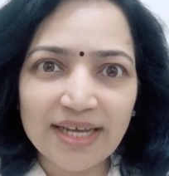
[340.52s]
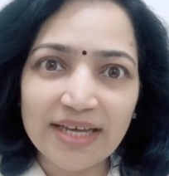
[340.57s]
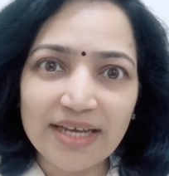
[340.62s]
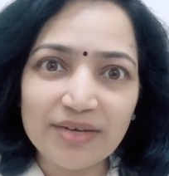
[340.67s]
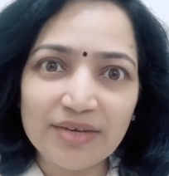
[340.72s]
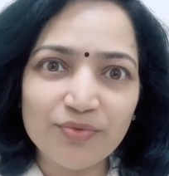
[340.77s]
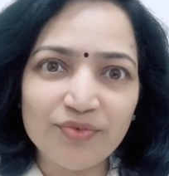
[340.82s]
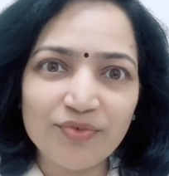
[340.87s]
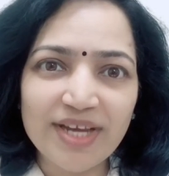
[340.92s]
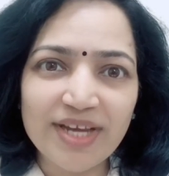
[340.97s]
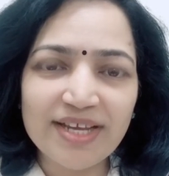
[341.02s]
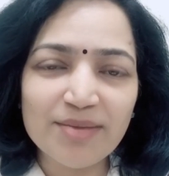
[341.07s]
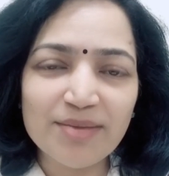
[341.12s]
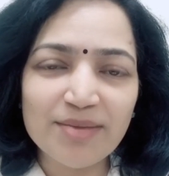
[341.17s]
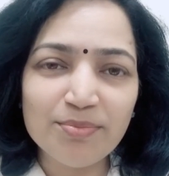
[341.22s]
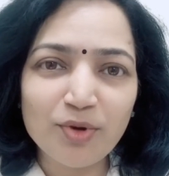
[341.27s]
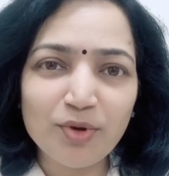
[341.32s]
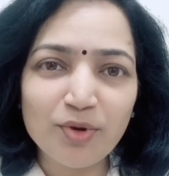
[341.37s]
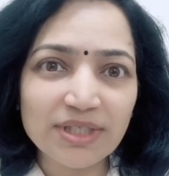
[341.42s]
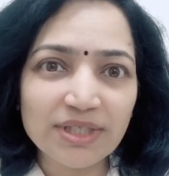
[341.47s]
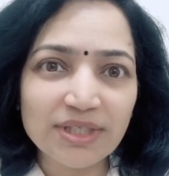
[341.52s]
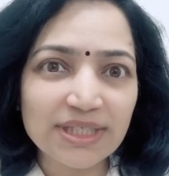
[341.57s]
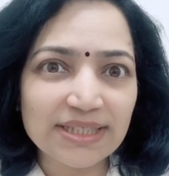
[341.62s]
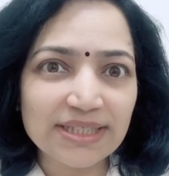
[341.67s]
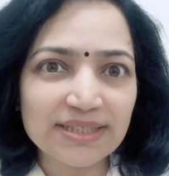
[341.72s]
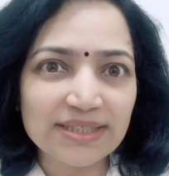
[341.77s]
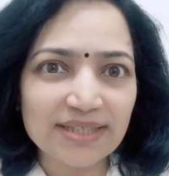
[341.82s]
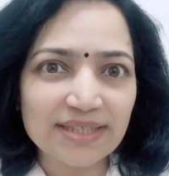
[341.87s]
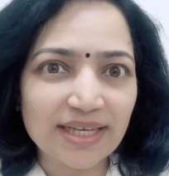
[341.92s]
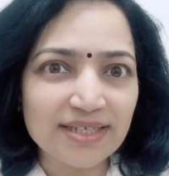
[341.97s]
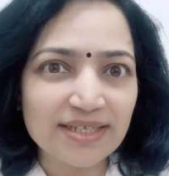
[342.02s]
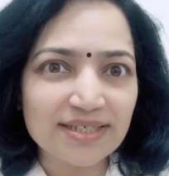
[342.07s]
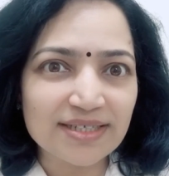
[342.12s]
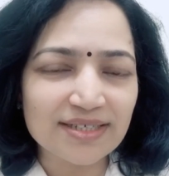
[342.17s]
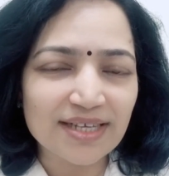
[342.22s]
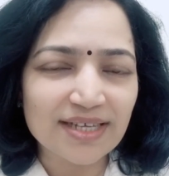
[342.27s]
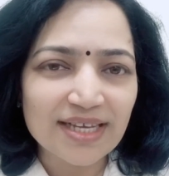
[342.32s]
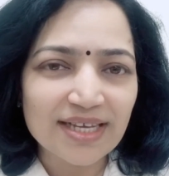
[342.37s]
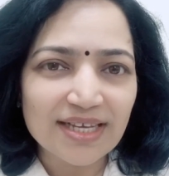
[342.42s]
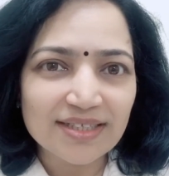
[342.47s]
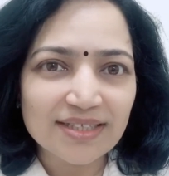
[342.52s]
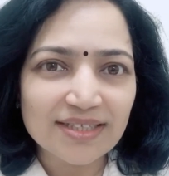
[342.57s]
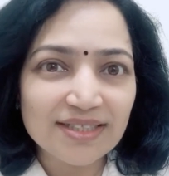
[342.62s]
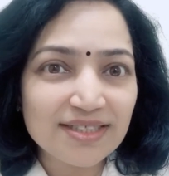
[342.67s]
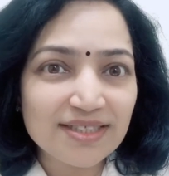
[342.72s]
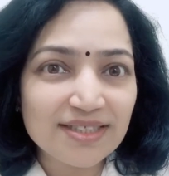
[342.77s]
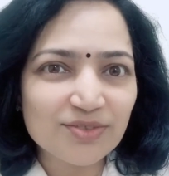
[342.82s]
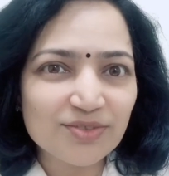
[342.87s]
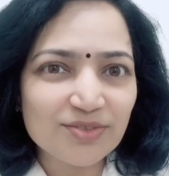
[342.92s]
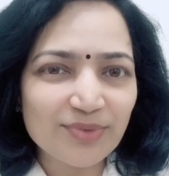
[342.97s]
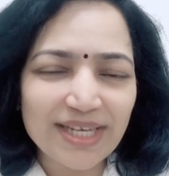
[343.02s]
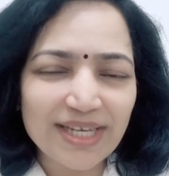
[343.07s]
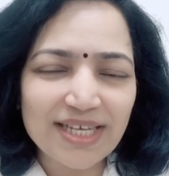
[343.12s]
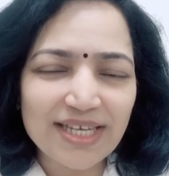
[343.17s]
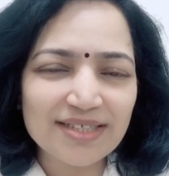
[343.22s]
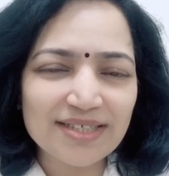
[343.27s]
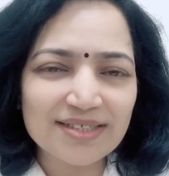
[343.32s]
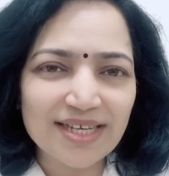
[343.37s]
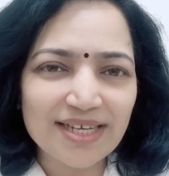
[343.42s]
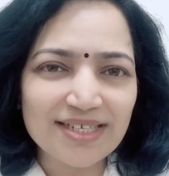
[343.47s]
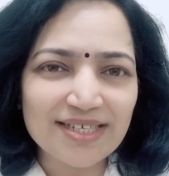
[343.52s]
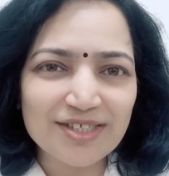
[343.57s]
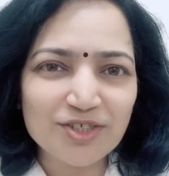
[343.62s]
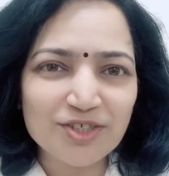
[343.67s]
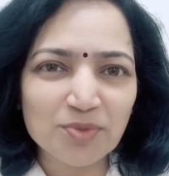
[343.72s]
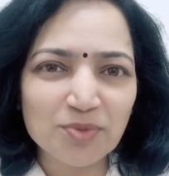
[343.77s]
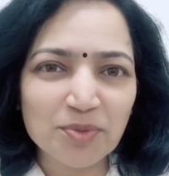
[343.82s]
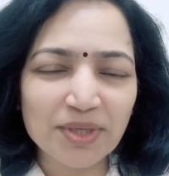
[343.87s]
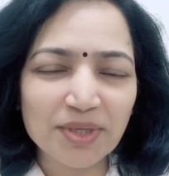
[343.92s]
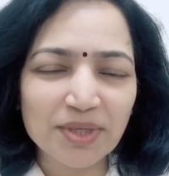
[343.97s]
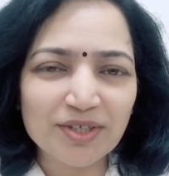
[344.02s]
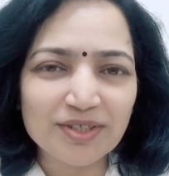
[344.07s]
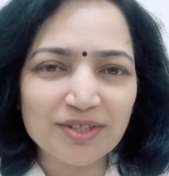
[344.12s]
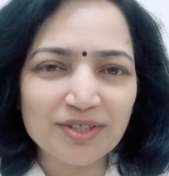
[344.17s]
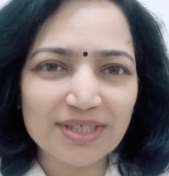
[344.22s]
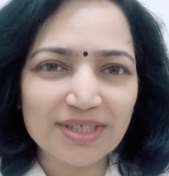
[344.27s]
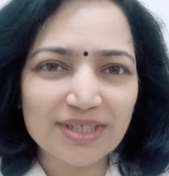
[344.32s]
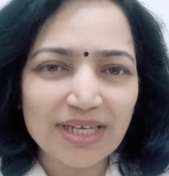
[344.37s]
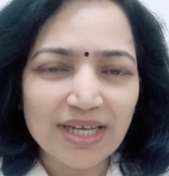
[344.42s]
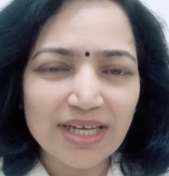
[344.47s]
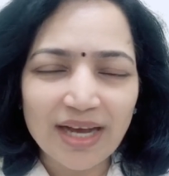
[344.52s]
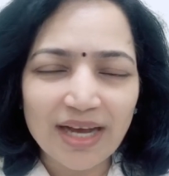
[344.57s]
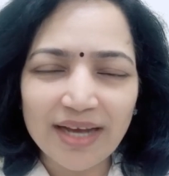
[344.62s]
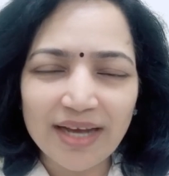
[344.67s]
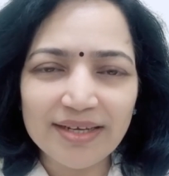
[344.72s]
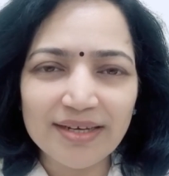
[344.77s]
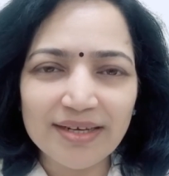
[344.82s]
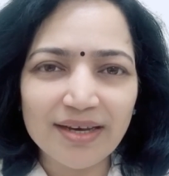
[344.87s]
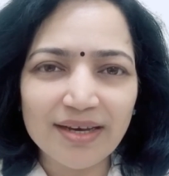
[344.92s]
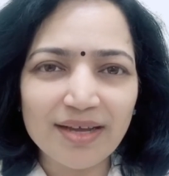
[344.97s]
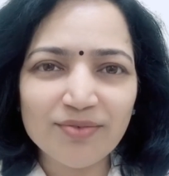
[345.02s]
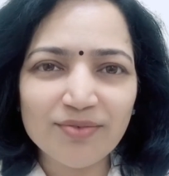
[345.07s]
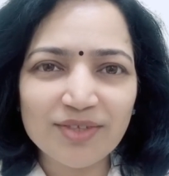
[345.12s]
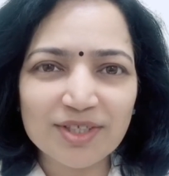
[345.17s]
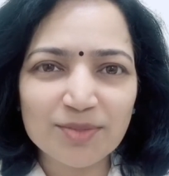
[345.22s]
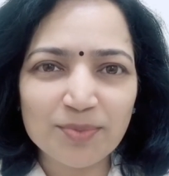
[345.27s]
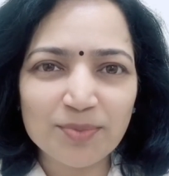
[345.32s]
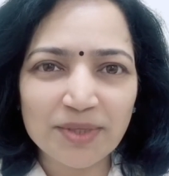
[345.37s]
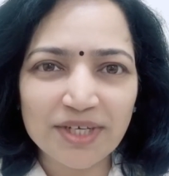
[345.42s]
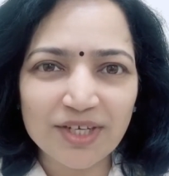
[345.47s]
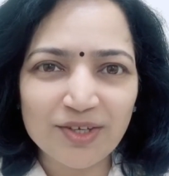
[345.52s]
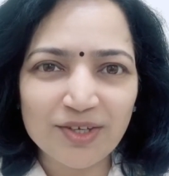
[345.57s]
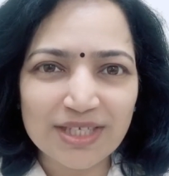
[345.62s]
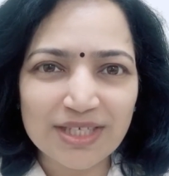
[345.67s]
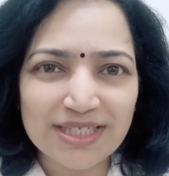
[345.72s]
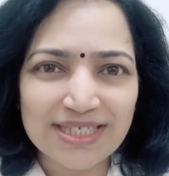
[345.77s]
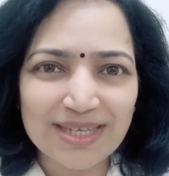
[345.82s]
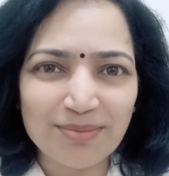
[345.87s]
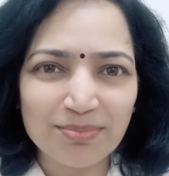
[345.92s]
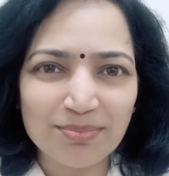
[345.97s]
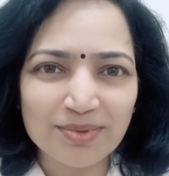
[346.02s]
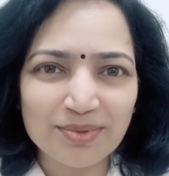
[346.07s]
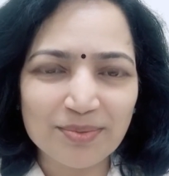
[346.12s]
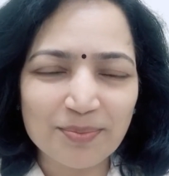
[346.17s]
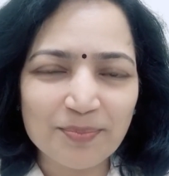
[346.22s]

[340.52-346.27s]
and very important and excited. This is very exciting to me because I love this particular step.